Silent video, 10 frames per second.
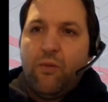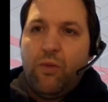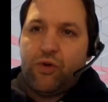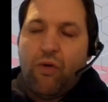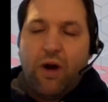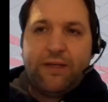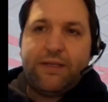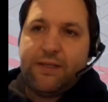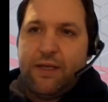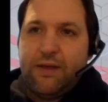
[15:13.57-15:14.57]
we're trying
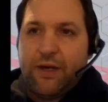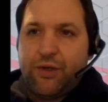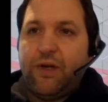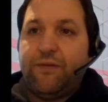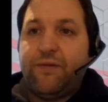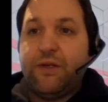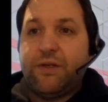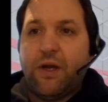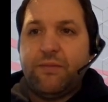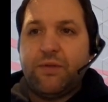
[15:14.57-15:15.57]
to see that shift in
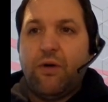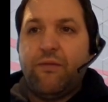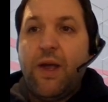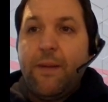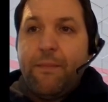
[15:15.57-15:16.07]
terms of